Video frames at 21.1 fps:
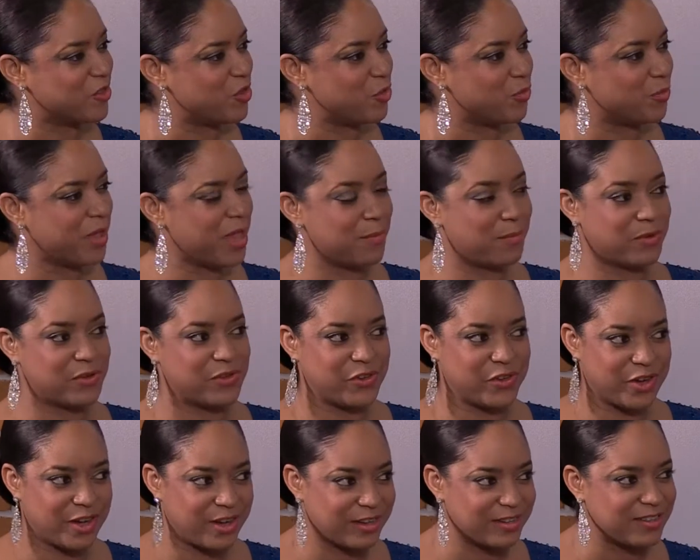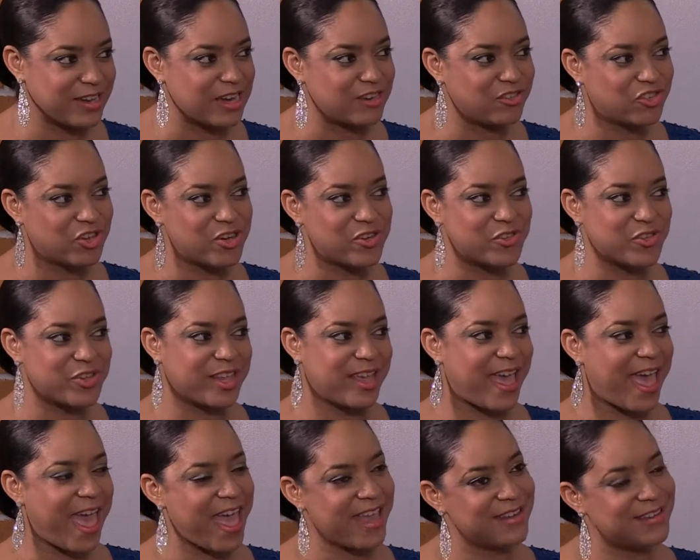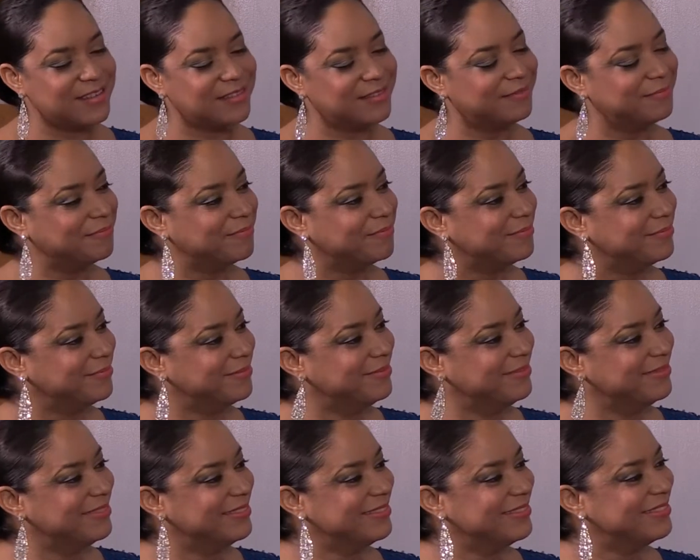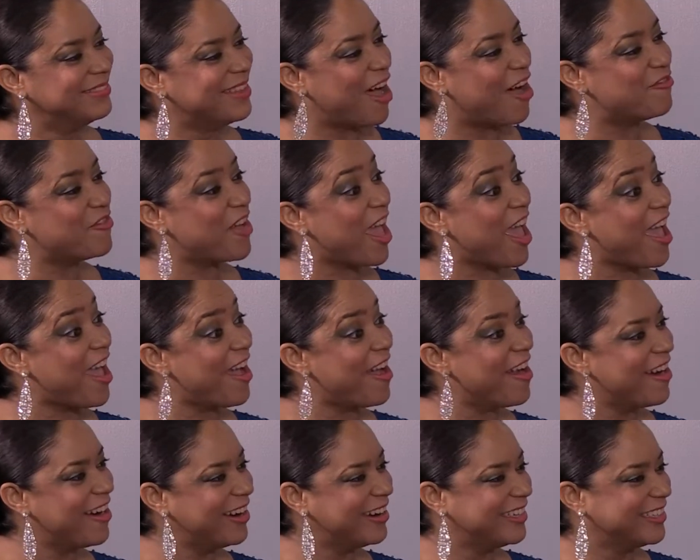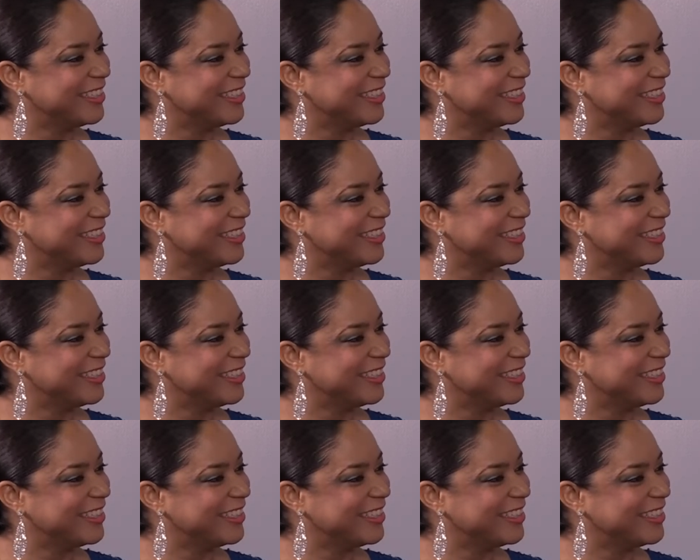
do you pay particular attention to the head of hair?